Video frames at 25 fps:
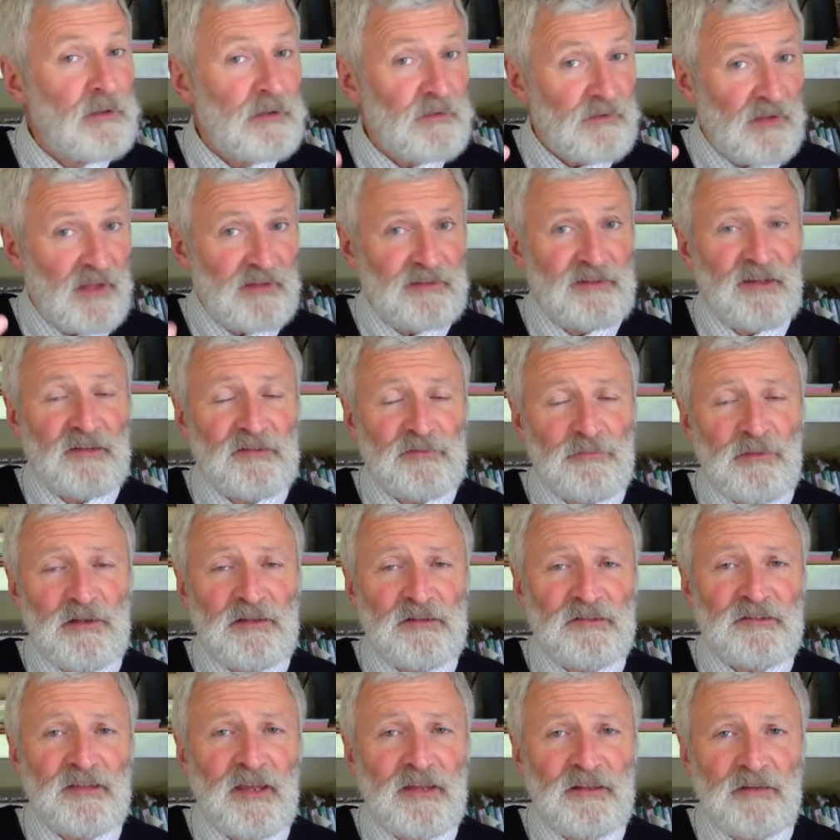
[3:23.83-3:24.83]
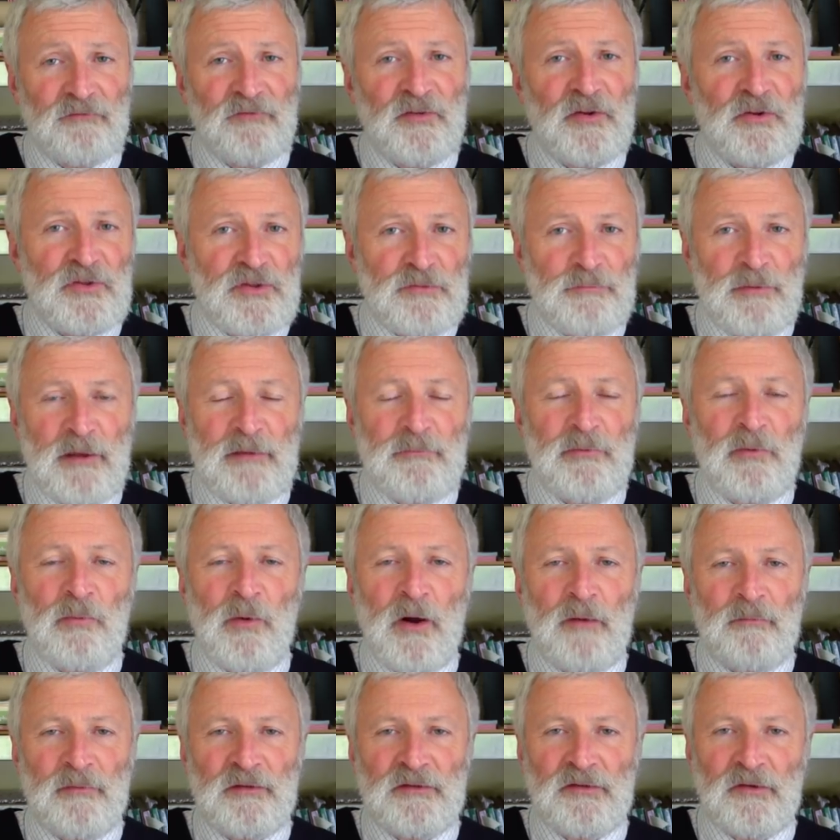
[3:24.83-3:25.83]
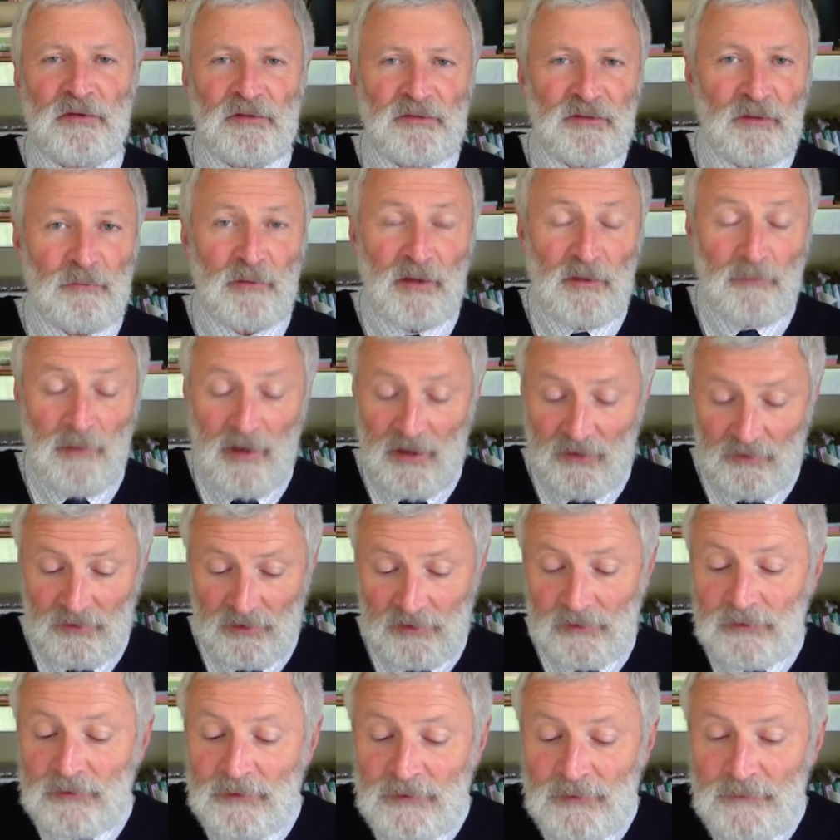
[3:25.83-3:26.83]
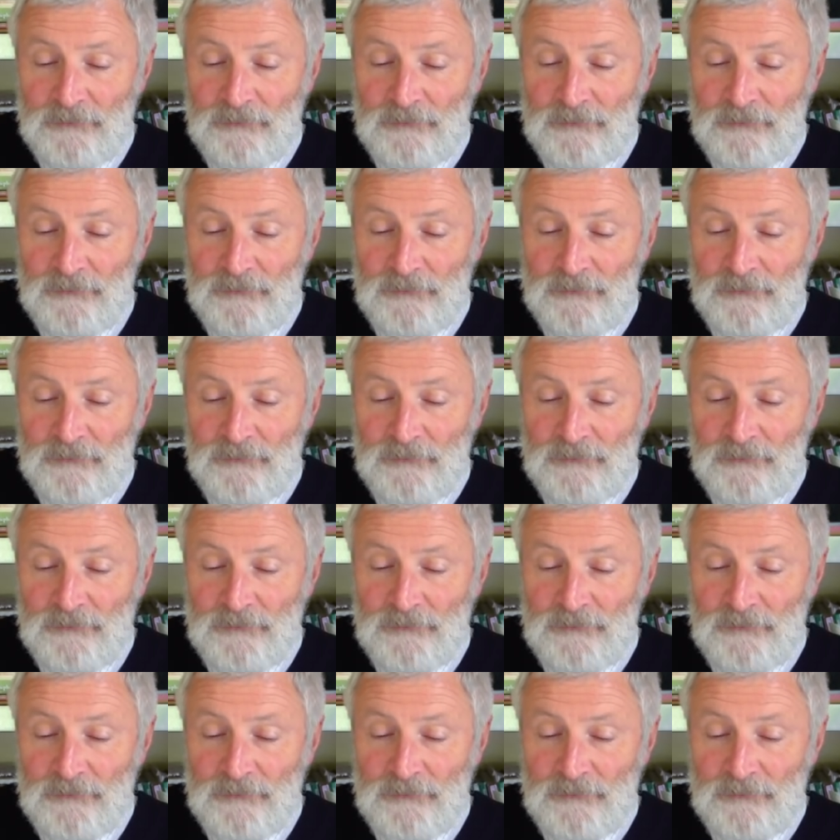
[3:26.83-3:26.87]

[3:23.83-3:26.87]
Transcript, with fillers: That doesn't mean to say in the future people won't be doing something about it.